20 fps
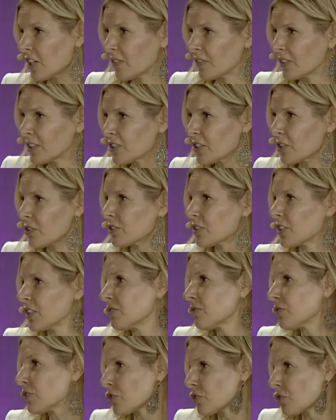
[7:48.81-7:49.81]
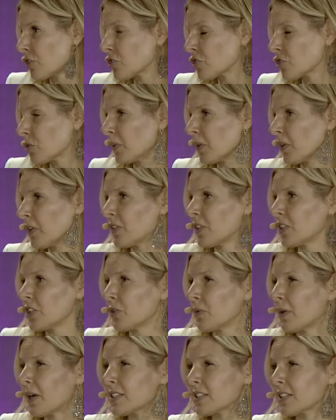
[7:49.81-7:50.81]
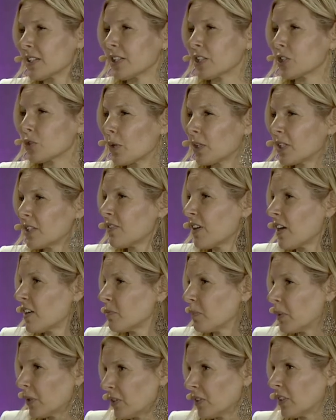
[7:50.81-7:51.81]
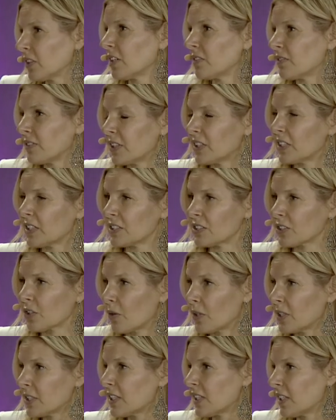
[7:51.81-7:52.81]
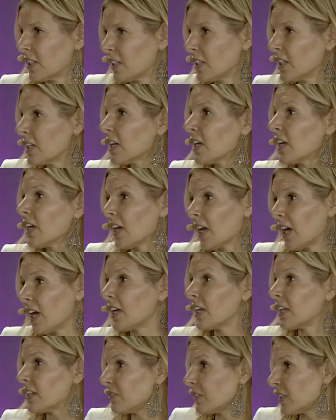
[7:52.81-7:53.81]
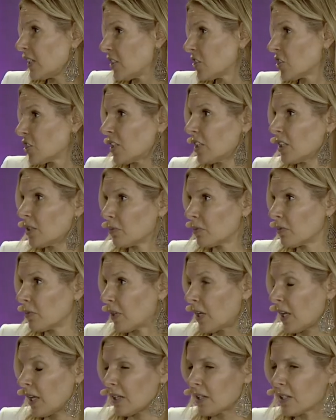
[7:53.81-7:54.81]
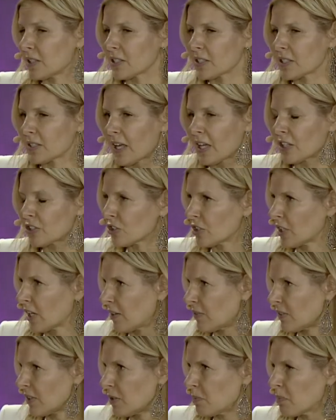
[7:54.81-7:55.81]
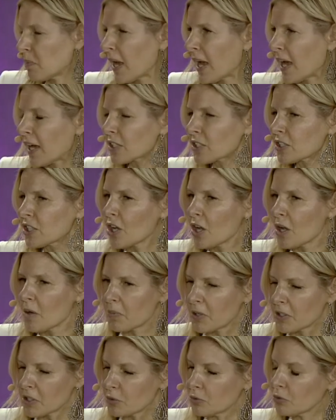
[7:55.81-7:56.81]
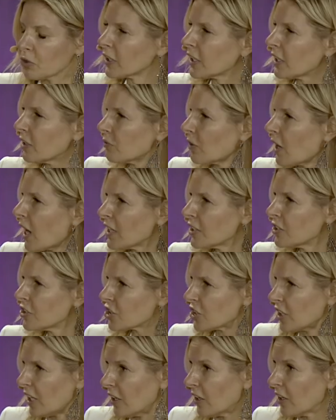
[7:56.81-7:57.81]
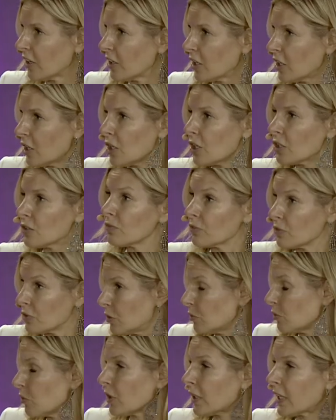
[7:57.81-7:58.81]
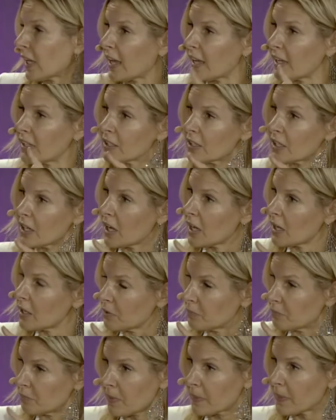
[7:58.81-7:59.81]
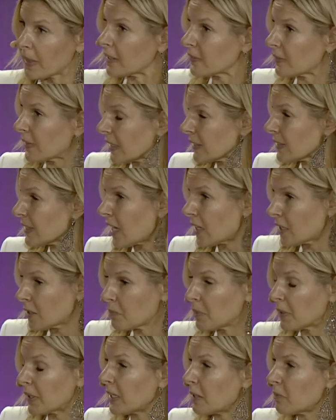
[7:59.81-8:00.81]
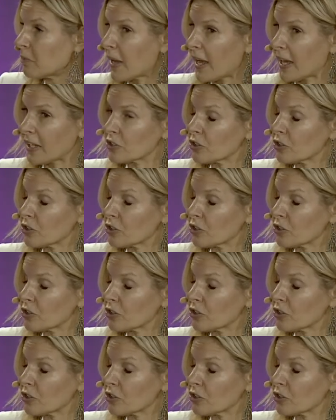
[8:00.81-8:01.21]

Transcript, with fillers: Obviously, there's an infrastructure bill in the U.S. I think 25 billion of it is going to uh, aviation, and, and that should have an impact. But you look at rideshare. You look at um, that, that's had a big impact.